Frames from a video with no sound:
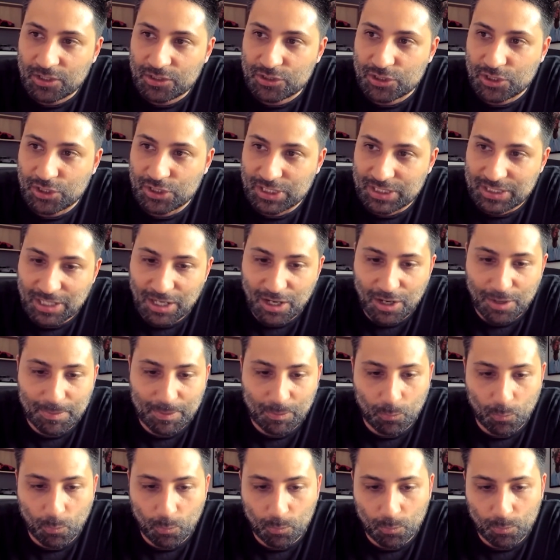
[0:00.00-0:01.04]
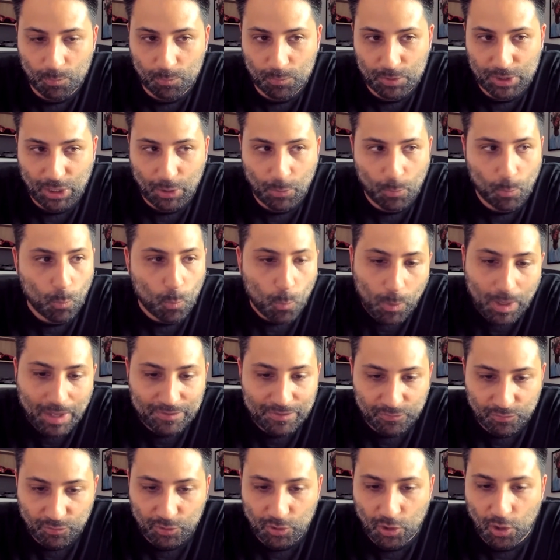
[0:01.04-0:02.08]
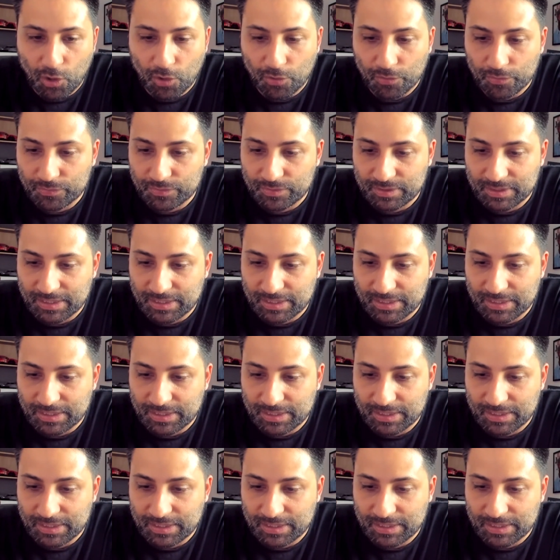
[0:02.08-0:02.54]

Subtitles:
to determine whether or not